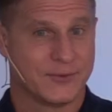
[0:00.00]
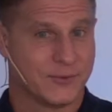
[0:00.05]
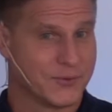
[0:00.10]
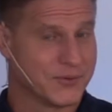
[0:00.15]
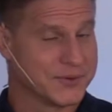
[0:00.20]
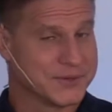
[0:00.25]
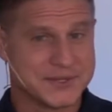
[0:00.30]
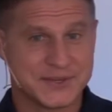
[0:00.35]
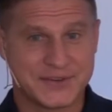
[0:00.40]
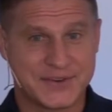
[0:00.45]
the
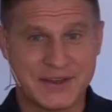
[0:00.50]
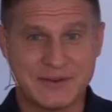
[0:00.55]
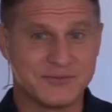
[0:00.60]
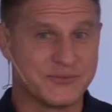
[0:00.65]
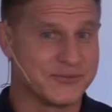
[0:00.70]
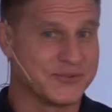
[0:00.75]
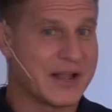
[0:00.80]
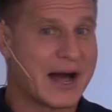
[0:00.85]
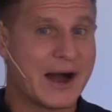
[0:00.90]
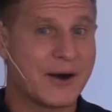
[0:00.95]
world has had
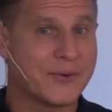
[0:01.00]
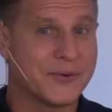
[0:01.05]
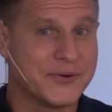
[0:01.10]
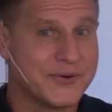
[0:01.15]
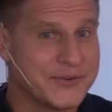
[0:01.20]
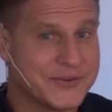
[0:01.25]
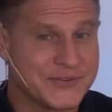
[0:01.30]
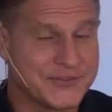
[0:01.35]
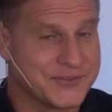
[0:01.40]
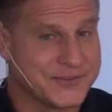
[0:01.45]

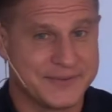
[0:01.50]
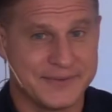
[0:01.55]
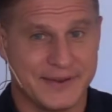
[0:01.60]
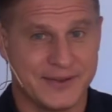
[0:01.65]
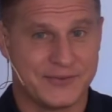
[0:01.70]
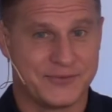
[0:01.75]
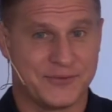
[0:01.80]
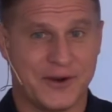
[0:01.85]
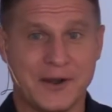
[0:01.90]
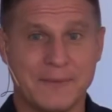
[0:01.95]
flowers
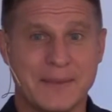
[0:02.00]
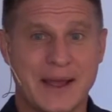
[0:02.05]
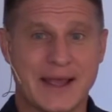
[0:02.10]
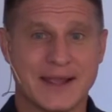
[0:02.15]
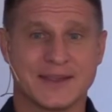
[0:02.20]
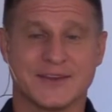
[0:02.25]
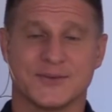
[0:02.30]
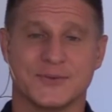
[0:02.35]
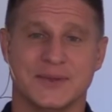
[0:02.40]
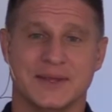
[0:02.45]
as far
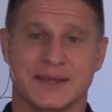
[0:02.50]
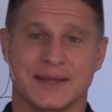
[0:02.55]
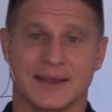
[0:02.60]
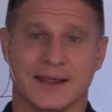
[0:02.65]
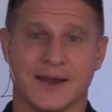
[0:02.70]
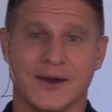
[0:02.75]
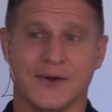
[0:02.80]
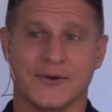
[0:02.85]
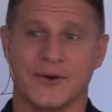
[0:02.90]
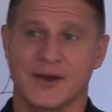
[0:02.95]
back as we
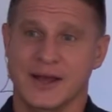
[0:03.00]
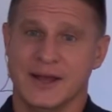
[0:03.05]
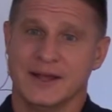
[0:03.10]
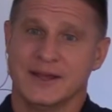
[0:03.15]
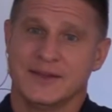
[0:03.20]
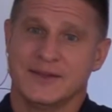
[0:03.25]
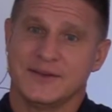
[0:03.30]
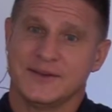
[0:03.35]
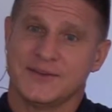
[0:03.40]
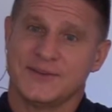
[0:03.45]
can go.
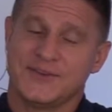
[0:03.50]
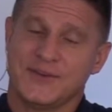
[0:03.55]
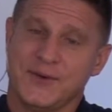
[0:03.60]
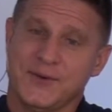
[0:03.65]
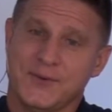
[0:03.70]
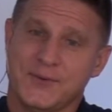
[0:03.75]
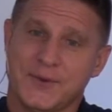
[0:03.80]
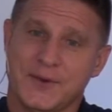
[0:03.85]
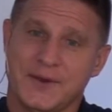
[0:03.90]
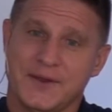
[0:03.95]

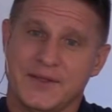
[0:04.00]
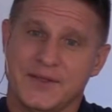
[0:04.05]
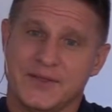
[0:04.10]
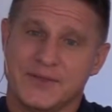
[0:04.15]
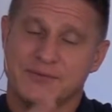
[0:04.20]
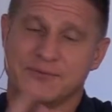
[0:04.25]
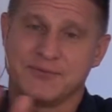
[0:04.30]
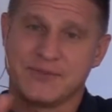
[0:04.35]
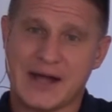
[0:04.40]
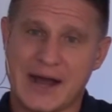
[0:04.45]
So
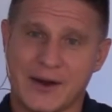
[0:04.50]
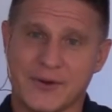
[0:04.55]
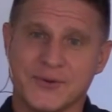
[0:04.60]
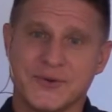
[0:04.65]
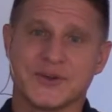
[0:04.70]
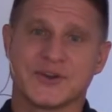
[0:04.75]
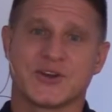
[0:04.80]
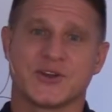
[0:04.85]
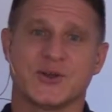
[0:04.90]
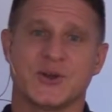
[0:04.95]
the
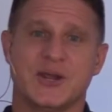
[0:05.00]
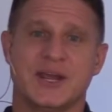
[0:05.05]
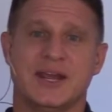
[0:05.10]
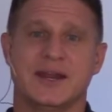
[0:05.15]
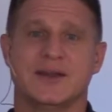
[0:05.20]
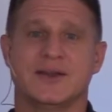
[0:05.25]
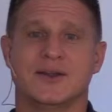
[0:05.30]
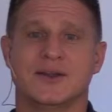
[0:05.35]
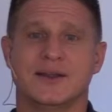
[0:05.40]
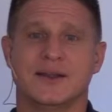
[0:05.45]
flower
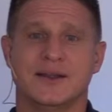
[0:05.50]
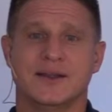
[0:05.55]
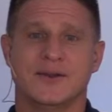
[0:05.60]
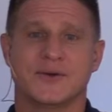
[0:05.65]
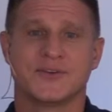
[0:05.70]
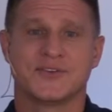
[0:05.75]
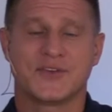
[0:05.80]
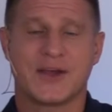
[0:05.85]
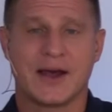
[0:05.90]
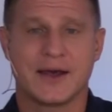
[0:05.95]
creator
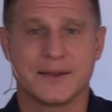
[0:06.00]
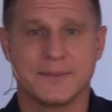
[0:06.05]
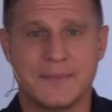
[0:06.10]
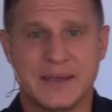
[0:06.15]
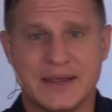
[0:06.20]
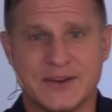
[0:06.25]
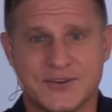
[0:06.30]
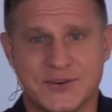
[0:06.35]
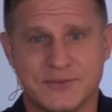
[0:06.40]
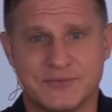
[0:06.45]
knows how to
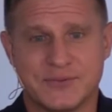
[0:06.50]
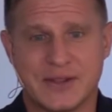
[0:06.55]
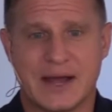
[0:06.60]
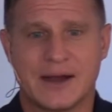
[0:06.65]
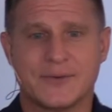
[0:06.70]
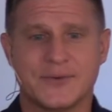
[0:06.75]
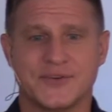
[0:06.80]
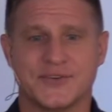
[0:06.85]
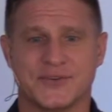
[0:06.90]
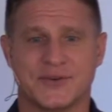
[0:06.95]
make sure
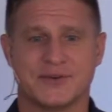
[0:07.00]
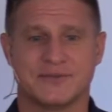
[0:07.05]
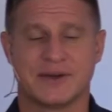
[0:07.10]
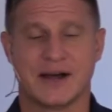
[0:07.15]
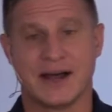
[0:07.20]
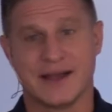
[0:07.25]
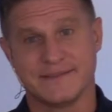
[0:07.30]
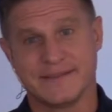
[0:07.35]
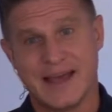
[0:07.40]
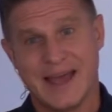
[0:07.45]
flowers
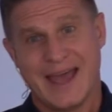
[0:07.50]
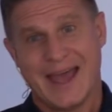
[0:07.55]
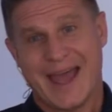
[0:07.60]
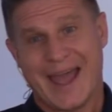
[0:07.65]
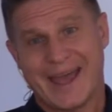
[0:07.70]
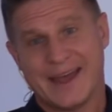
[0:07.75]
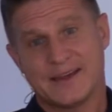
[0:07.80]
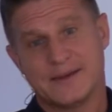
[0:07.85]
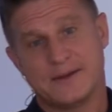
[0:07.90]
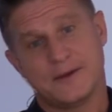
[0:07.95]
survive,
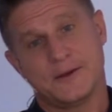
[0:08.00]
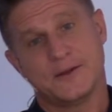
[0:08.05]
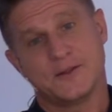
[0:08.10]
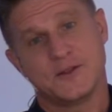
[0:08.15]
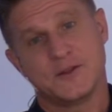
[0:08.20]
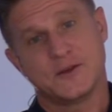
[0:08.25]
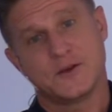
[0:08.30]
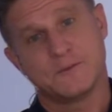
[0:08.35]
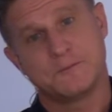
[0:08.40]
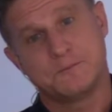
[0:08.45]
and
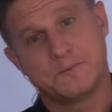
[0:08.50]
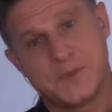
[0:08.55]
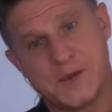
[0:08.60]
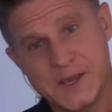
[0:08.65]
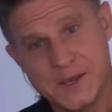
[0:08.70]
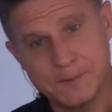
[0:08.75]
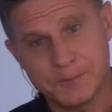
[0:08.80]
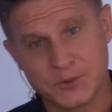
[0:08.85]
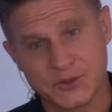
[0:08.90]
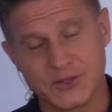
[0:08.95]
the
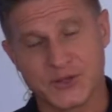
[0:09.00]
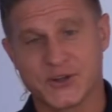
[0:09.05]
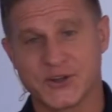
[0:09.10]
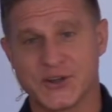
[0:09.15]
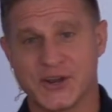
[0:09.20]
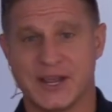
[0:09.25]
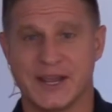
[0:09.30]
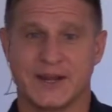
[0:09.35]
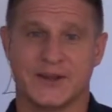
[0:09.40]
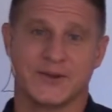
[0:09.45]
people
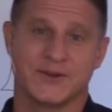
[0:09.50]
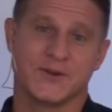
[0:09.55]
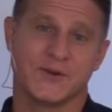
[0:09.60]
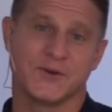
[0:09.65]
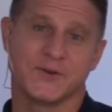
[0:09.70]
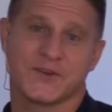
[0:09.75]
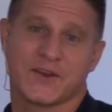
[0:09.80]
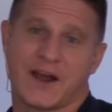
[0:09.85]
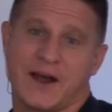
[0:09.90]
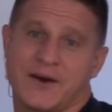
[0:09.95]
creator
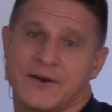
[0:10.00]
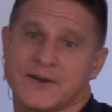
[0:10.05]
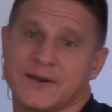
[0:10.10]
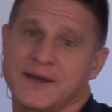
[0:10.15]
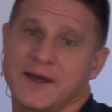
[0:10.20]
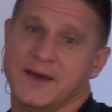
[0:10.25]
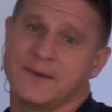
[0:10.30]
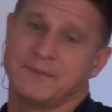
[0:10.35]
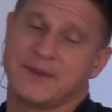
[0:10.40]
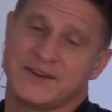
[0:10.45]
knows how
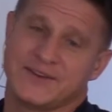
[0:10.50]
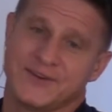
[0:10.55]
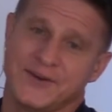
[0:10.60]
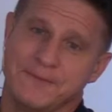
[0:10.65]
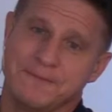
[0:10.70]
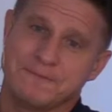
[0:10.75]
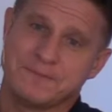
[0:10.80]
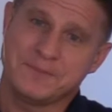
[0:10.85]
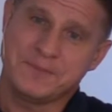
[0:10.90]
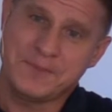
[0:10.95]
to make
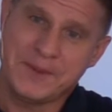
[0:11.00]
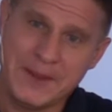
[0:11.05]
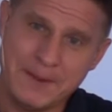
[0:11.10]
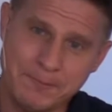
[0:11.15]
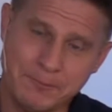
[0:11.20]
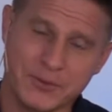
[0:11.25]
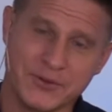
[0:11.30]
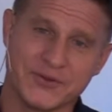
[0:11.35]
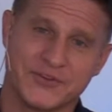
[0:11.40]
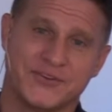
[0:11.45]
sure
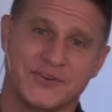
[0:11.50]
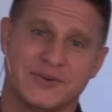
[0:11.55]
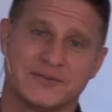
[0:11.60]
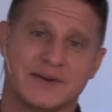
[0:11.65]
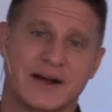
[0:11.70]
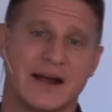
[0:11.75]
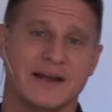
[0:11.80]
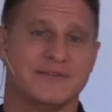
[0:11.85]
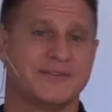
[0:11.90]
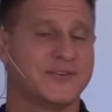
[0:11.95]
people
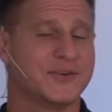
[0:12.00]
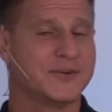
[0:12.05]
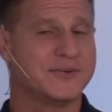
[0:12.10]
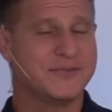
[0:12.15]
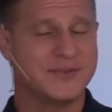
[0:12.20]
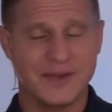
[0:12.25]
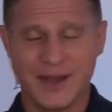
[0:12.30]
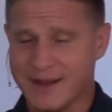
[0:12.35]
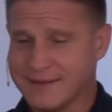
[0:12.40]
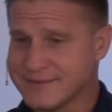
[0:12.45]
survive. So
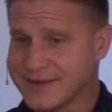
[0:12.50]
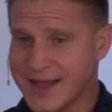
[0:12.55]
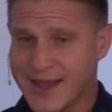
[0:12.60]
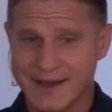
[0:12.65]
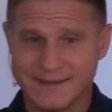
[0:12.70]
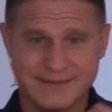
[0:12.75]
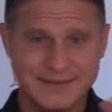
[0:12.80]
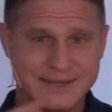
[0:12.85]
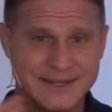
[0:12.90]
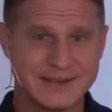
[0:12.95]
if you have a
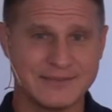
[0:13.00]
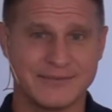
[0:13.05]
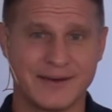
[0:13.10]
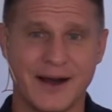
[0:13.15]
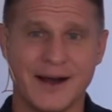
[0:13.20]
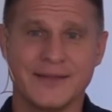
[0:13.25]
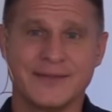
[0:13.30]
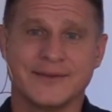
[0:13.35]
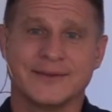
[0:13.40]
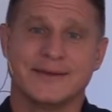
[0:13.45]
heavenly
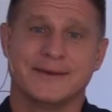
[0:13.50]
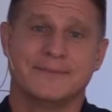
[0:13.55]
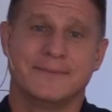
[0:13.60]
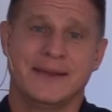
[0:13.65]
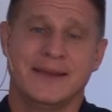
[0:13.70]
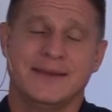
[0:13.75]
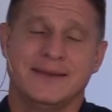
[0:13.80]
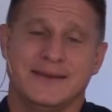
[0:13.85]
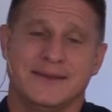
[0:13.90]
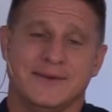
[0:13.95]
Father that
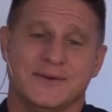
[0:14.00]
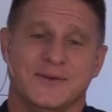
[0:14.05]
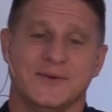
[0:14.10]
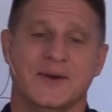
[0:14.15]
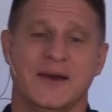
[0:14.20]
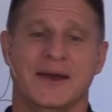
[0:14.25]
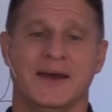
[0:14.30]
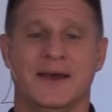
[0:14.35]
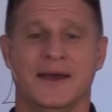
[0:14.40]
made you,